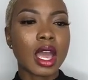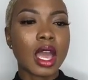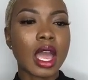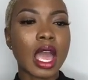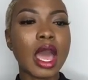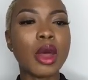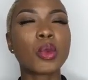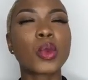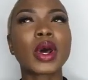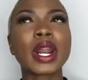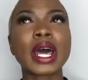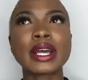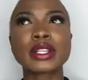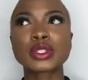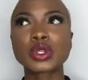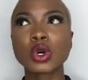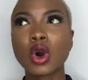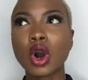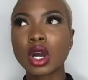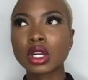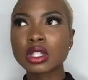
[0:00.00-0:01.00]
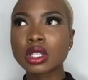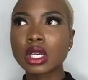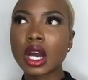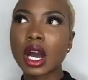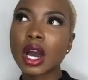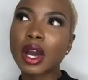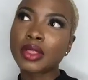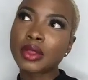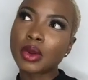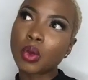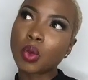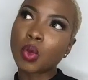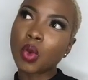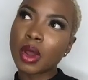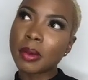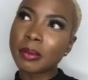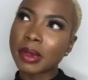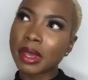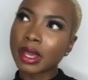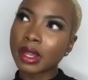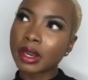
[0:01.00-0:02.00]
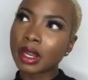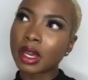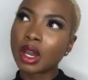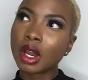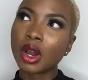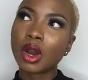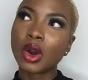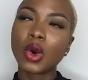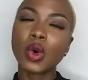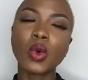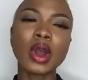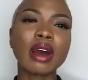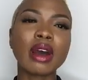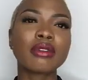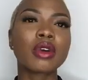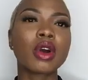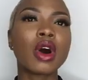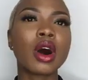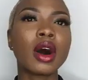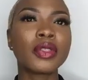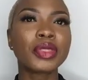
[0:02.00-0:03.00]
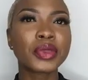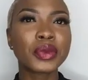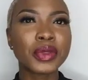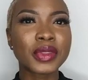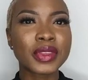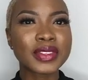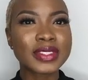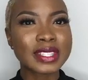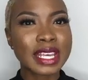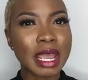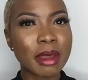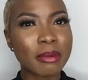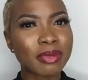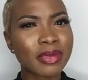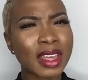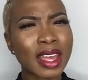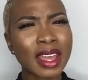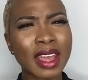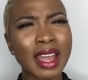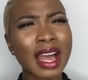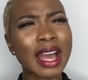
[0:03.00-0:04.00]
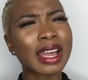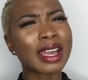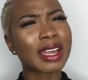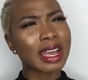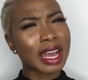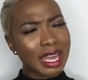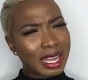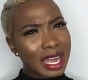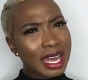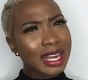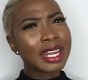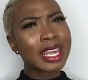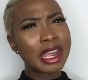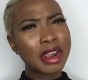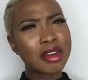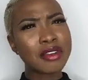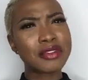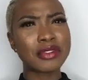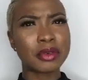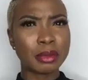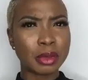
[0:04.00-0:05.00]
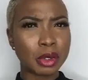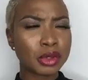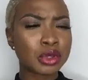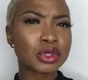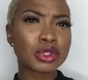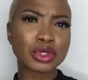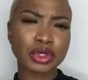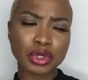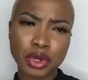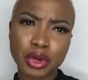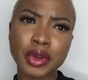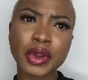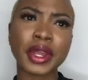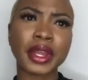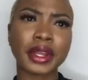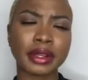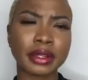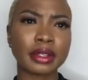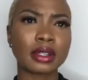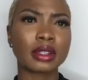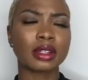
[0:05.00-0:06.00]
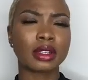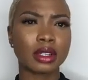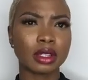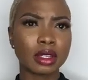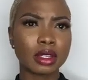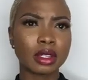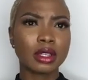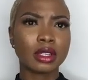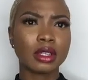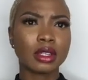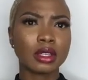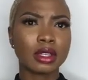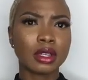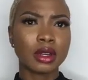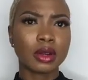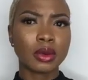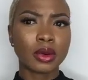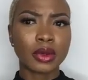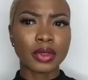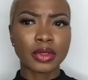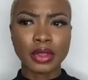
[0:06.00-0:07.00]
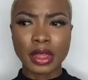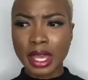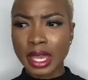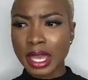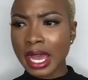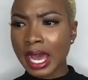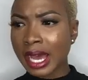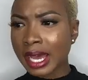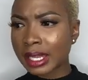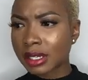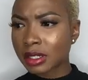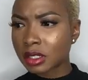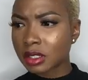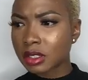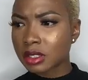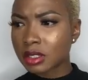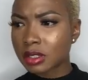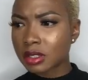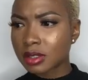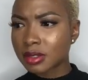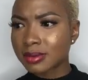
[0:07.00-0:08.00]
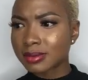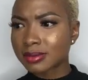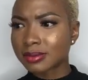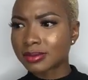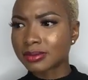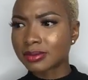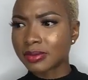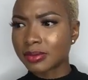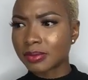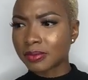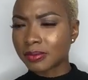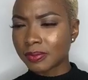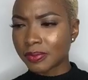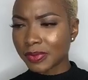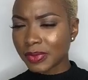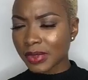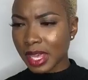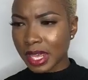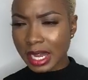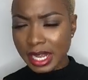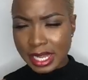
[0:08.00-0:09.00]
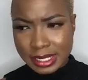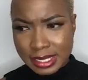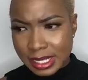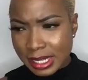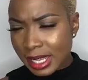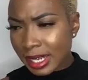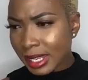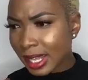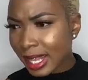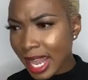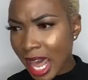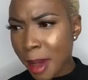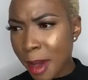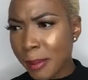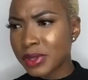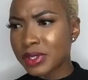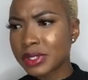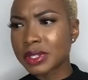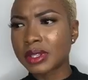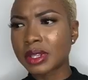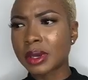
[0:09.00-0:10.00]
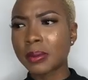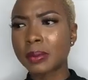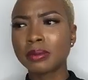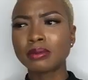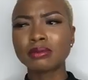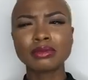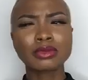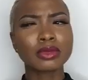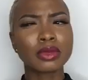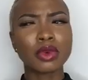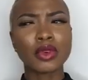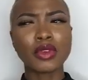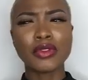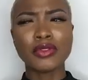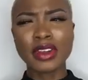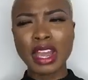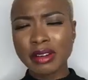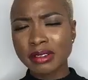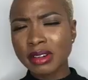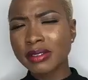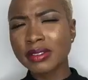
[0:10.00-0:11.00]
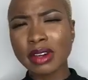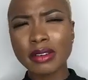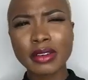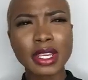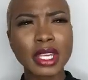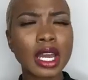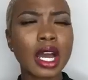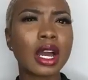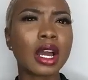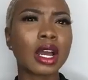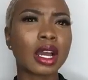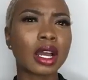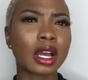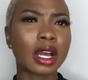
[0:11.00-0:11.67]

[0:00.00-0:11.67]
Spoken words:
And when I talk to other women who have gone through the same thing, I kind of hear a familiar story. They got an incident that happened to them very, very young.